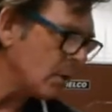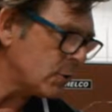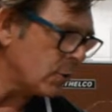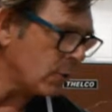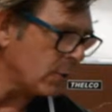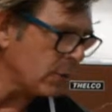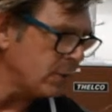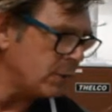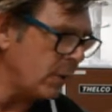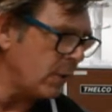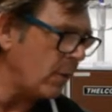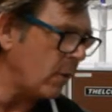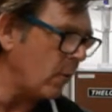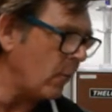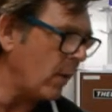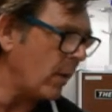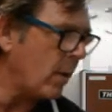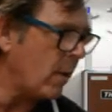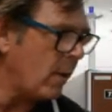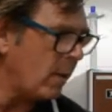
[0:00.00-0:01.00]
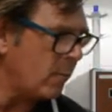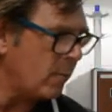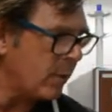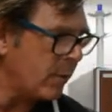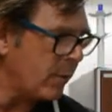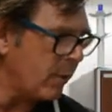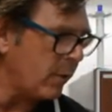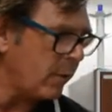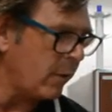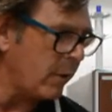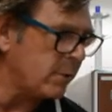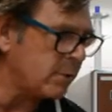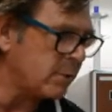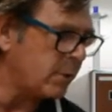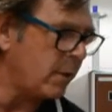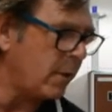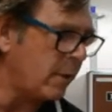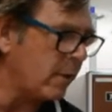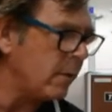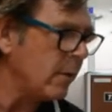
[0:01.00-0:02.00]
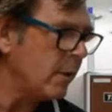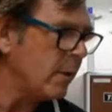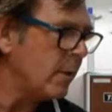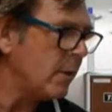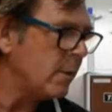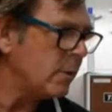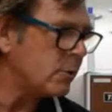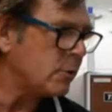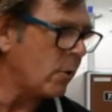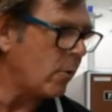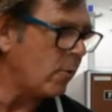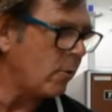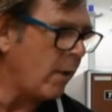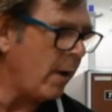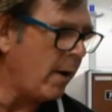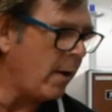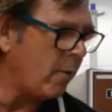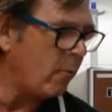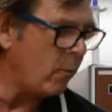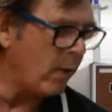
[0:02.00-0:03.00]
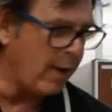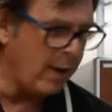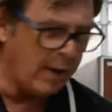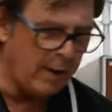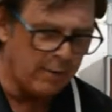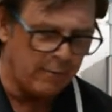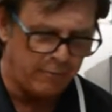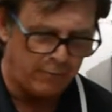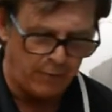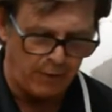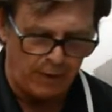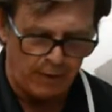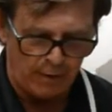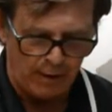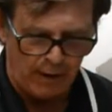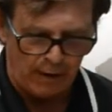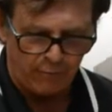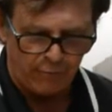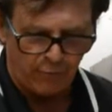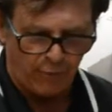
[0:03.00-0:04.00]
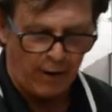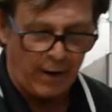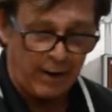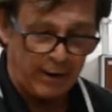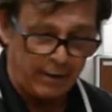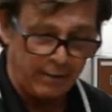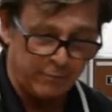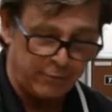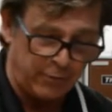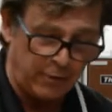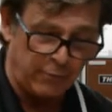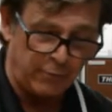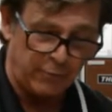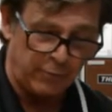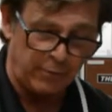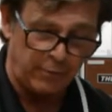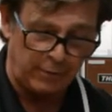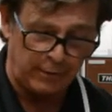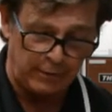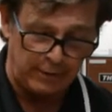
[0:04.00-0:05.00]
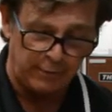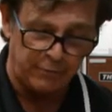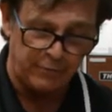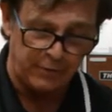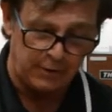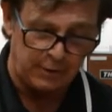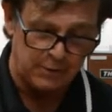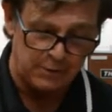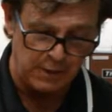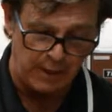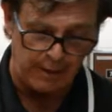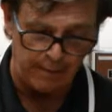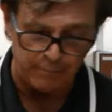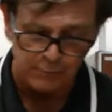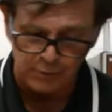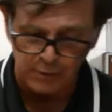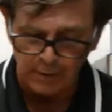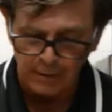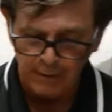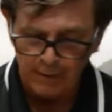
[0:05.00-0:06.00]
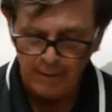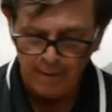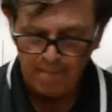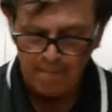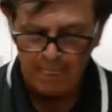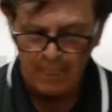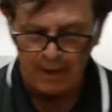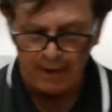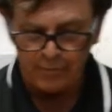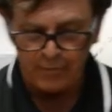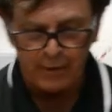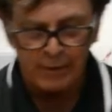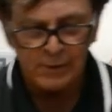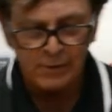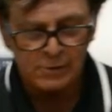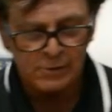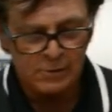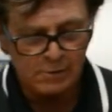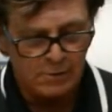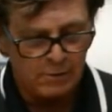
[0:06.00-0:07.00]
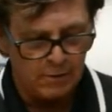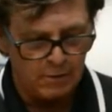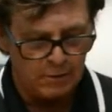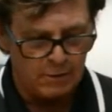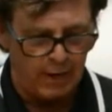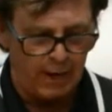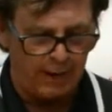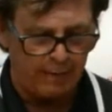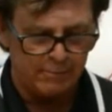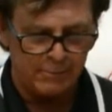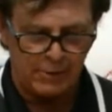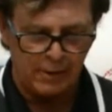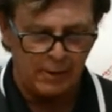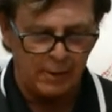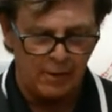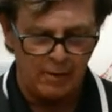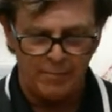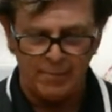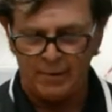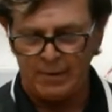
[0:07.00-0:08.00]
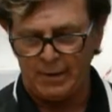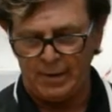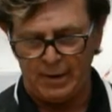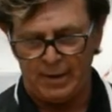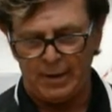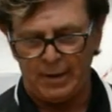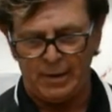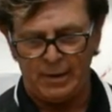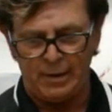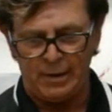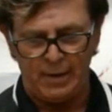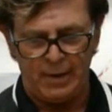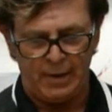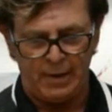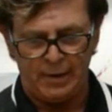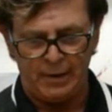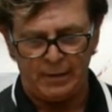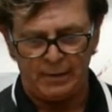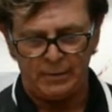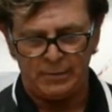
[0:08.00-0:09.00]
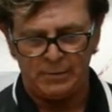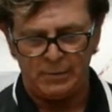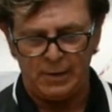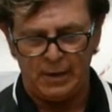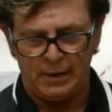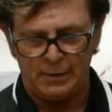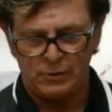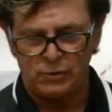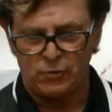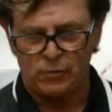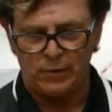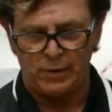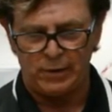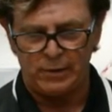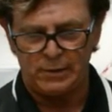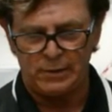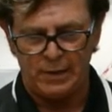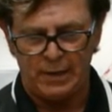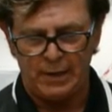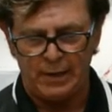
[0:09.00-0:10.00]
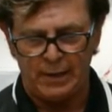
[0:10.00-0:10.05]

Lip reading: So continuing on with our list here, so now we have a variety of different lifting tapes, and these tapes, they come in assorted